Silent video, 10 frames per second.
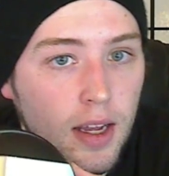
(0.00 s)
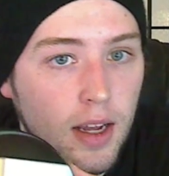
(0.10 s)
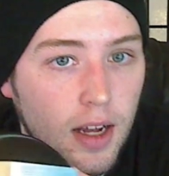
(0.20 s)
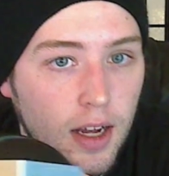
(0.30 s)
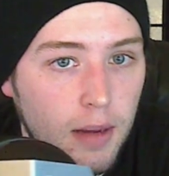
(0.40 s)

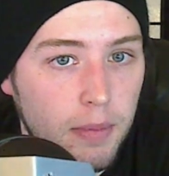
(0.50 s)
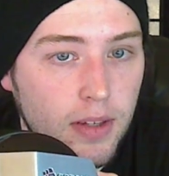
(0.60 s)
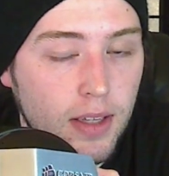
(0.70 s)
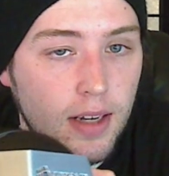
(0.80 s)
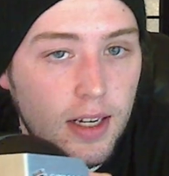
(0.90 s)
It's
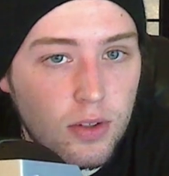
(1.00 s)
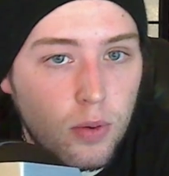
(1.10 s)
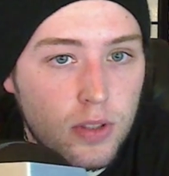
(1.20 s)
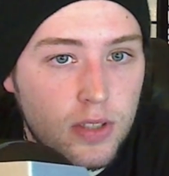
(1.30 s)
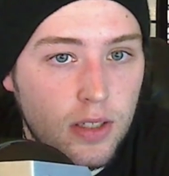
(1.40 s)
got the nice
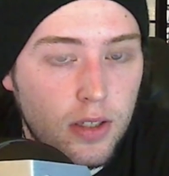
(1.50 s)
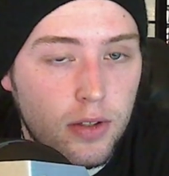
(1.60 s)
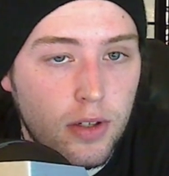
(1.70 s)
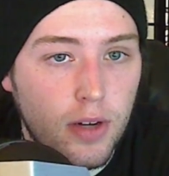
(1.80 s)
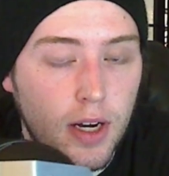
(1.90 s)
Corsair
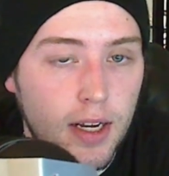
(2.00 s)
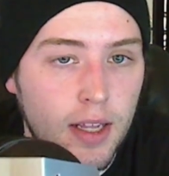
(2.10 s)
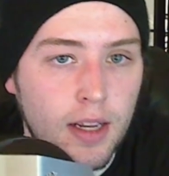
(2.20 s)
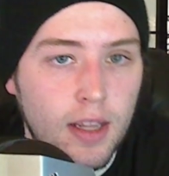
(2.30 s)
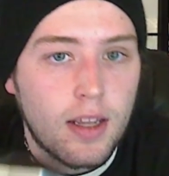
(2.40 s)
logo on
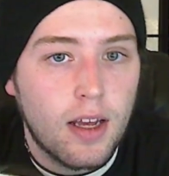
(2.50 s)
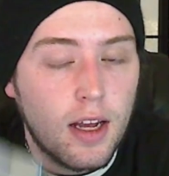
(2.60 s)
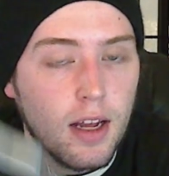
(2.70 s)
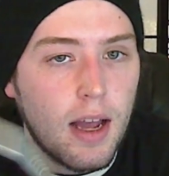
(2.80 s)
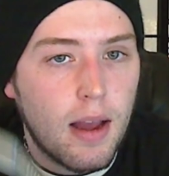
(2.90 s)
it.
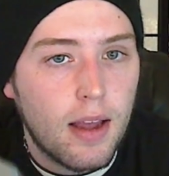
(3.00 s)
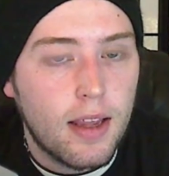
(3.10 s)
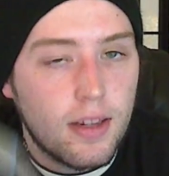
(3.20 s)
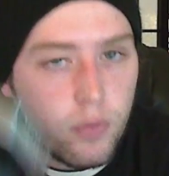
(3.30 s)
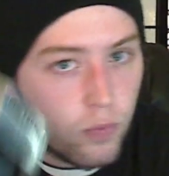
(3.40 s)
I
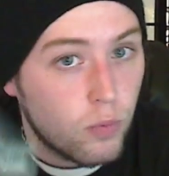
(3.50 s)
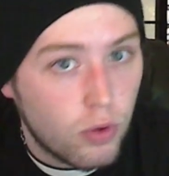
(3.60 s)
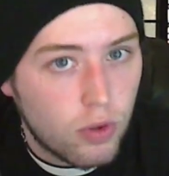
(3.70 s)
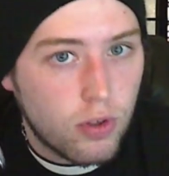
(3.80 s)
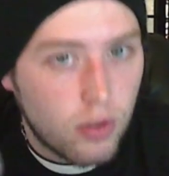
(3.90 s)

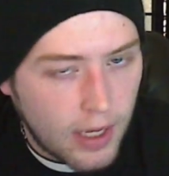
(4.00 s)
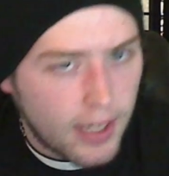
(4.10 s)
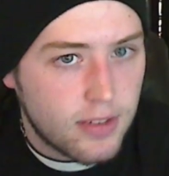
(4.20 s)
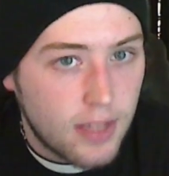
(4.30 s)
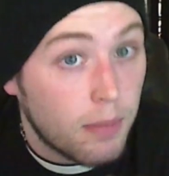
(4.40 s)

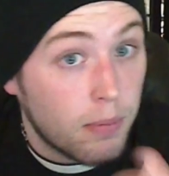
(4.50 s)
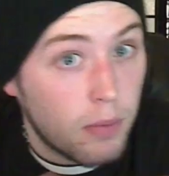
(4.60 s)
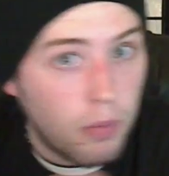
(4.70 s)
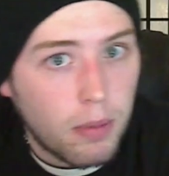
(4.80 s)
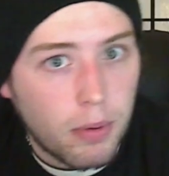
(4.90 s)
guess they
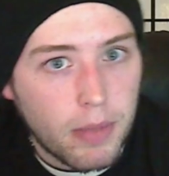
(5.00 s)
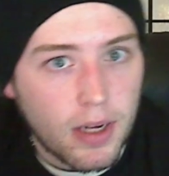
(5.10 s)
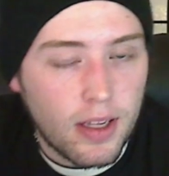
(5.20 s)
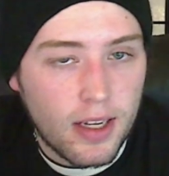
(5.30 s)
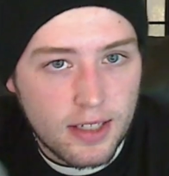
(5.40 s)
didn't want to put
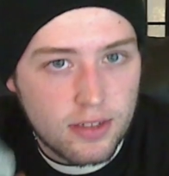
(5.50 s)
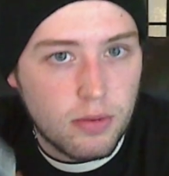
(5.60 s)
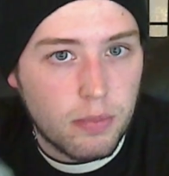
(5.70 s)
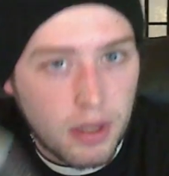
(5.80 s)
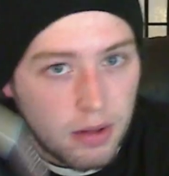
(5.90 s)
metal on it because it
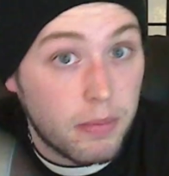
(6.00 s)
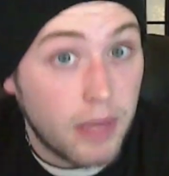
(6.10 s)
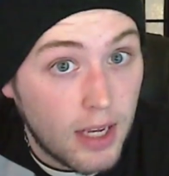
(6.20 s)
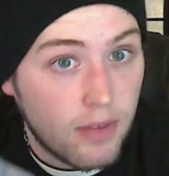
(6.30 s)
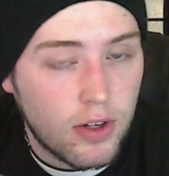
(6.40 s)
would probably be
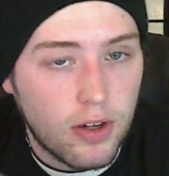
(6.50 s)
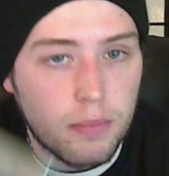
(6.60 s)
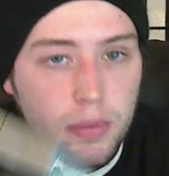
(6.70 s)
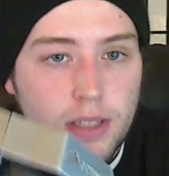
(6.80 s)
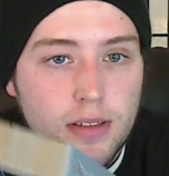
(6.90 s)
heavier,
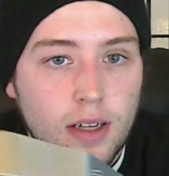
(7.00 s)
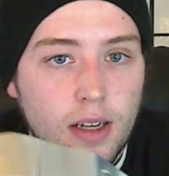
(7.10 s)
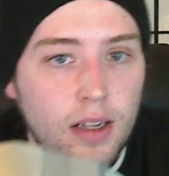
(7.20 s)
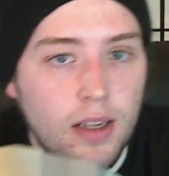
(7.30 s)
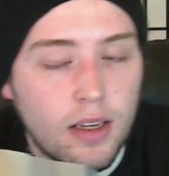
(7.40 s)
but
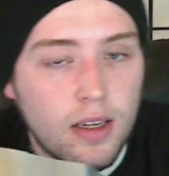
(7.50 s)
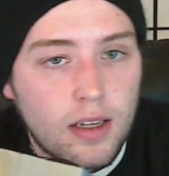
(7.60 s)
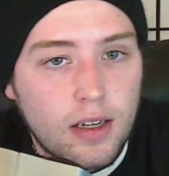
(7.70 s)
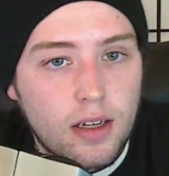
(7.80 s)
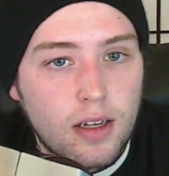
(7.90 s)

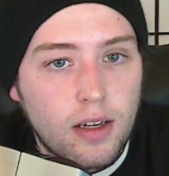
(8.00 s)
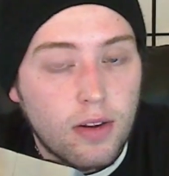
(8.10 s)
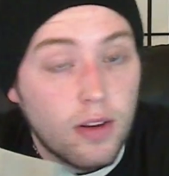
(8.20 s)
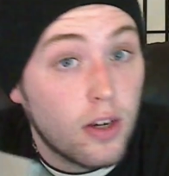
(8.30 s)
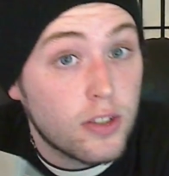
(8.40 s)
you
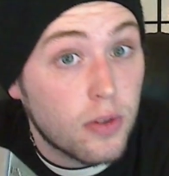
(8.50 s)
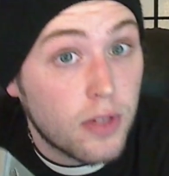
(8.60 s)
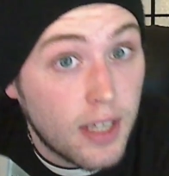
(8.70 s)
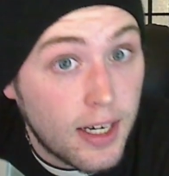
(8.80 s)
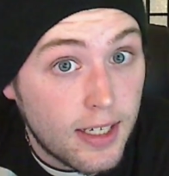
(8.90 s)
know, they're also
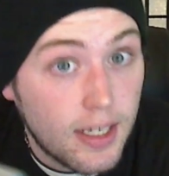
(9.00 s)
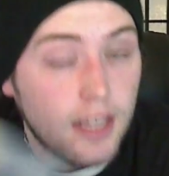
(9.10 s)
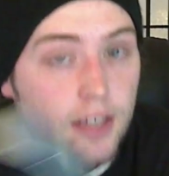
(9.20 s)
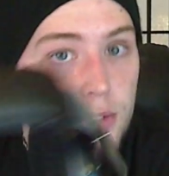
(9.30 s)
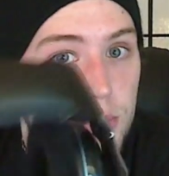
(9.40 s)
only
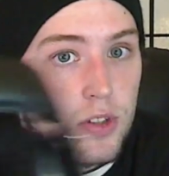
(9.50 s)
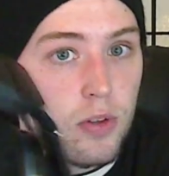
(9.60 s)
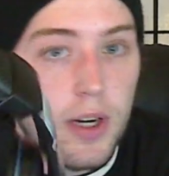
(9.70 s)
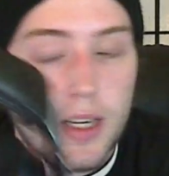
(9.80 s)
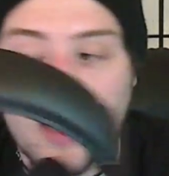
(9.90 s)
$90, which is
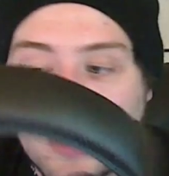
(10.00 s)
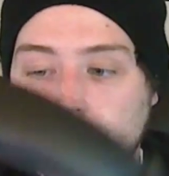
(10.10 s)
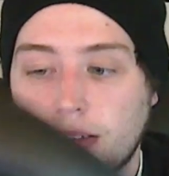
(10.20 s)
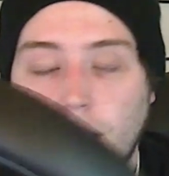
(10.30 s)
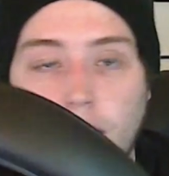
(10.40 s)
quite
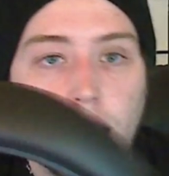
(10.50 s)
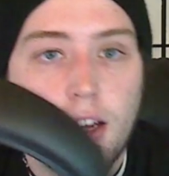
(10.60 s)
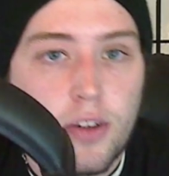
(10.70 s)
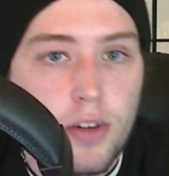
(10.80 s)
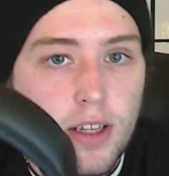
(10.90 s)
nice.
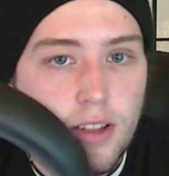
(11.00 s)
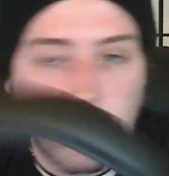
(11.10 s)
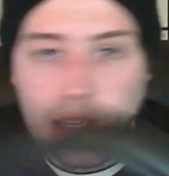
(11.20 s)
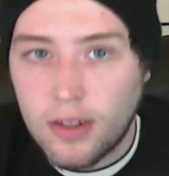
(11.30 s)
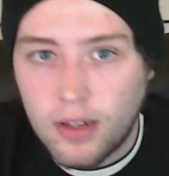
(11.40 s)
You can get
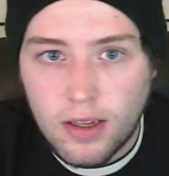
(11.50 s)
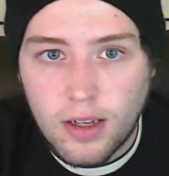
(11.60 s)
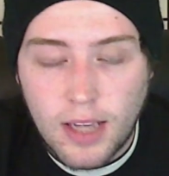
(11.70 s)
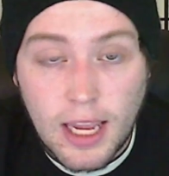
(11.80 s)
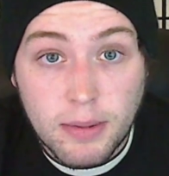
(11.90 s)
them at
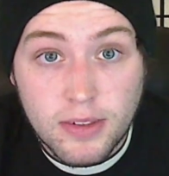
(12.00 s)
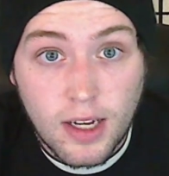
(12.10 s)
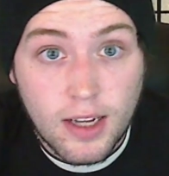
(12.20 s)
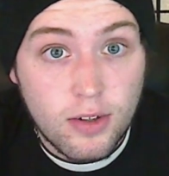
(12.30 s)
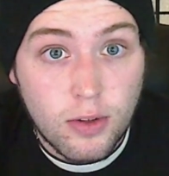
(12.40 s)

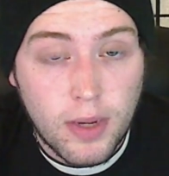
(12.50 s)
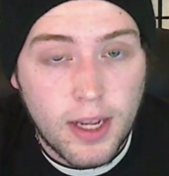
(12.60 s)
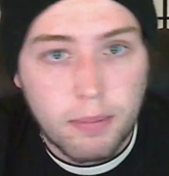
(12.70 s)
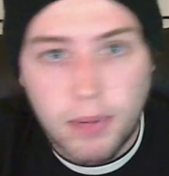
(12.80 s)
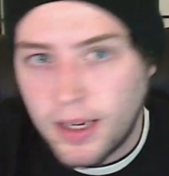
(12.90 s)
Amazon,
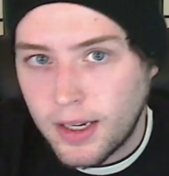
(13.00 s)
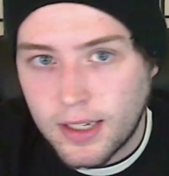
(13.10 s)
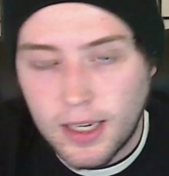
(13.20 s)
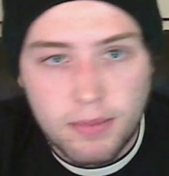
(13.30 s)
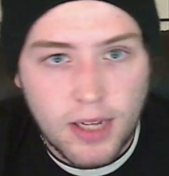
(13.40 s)
Newegg,
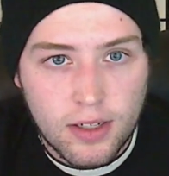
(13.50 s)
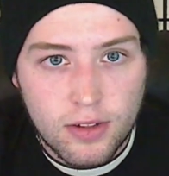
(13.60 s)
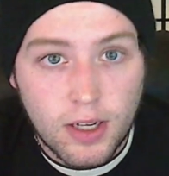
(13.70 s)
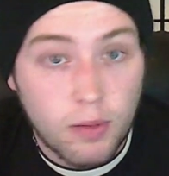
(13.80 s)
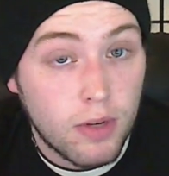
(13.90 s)
Buy.com, Tiger
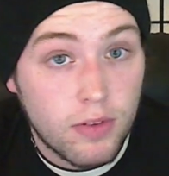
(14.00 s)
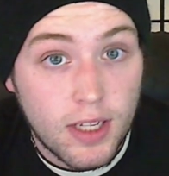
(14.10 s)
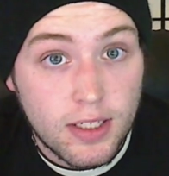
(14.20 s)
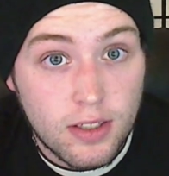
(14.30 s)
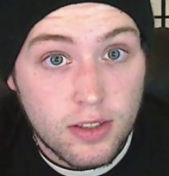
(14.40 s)
Direct, wherever you
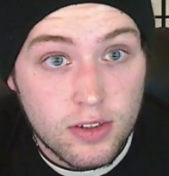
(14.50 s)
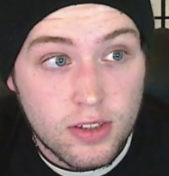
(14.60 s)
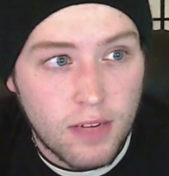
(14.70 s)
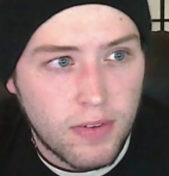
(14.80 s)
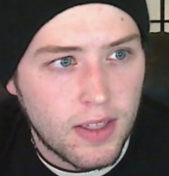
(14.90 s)
like to get your stuff.